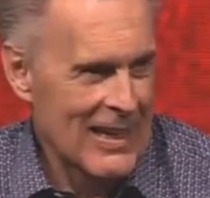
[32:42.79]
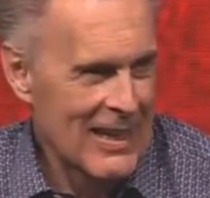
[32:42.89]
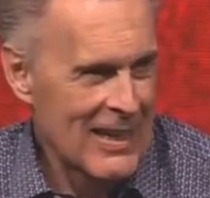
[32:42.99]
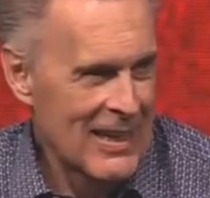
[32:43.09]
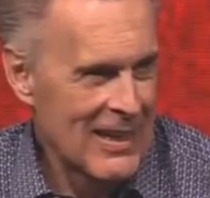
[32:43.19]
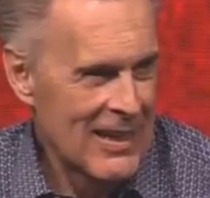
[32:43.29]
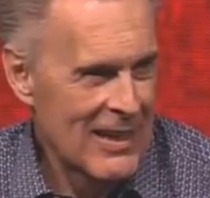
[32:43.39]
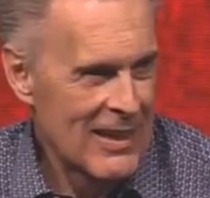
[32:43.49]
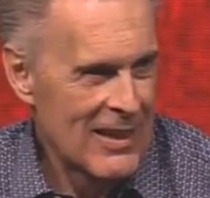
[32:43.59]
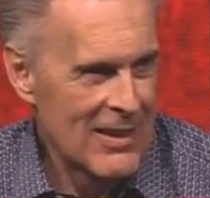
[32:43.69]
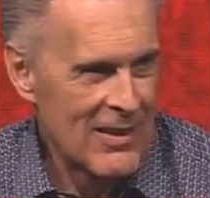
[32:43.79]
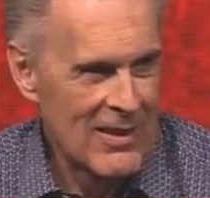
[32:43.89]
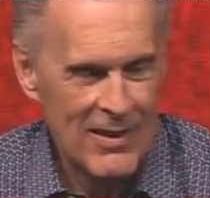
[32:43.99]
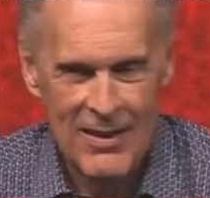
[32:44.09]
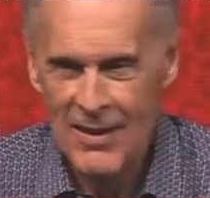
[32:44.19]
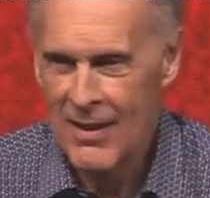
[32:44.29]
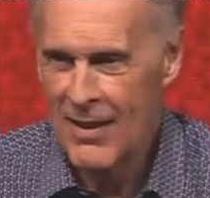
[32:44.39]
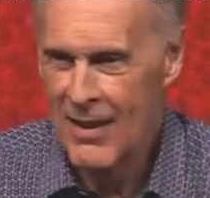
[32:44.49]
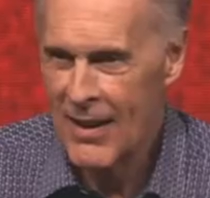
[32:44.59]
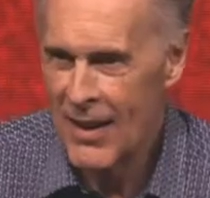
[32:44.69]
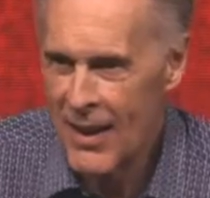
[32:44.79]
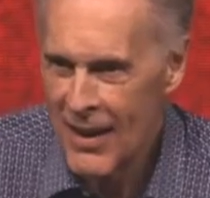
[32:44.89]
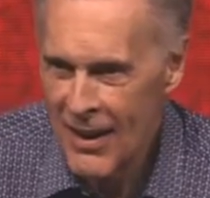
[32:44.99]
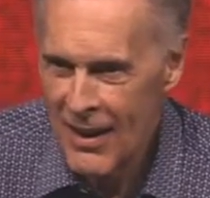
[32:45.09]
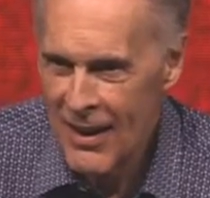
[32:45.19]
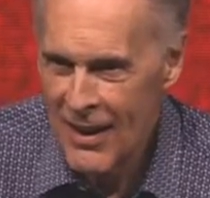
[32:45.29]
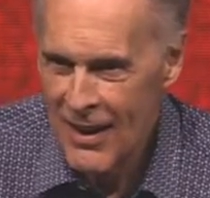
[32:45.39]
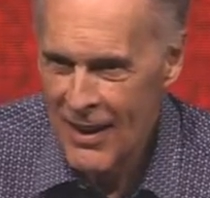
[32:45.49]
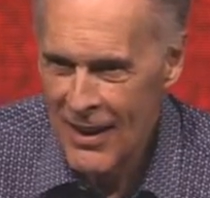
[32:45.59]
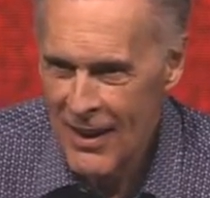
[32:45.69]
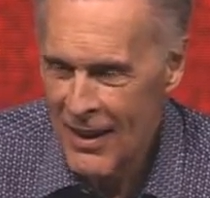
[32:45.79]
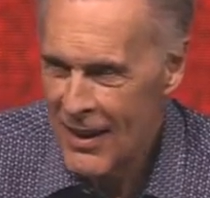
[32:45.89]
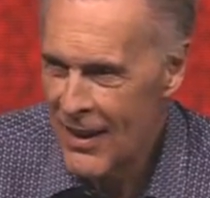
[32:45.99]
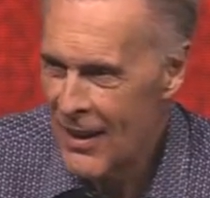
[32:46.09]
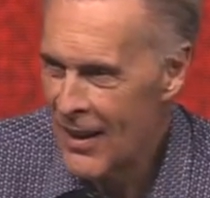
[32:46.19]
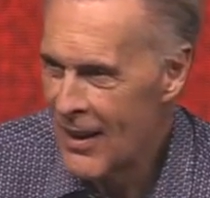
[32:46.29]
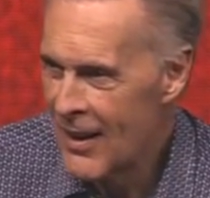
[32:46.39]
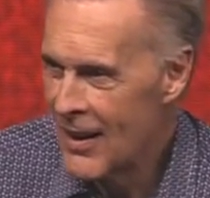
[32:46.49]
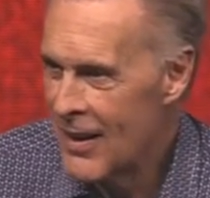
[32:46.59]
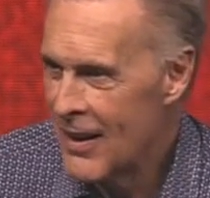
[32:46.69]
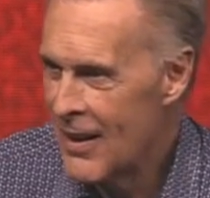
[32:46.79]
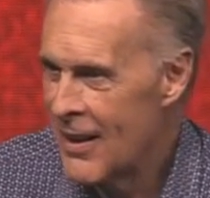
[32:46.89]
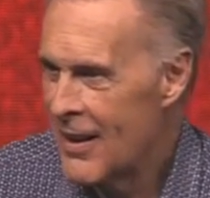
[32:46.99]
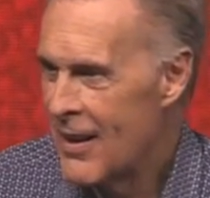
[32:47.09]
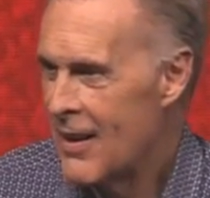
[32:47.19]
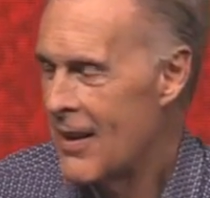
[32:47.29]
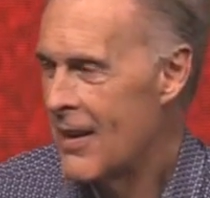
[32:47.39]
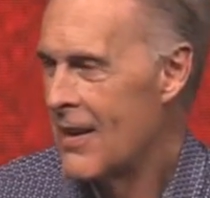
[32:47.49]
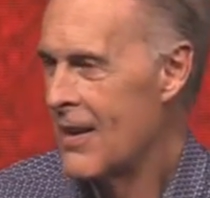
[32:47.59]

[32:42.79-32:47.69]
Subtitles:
No one is speaking in this clip.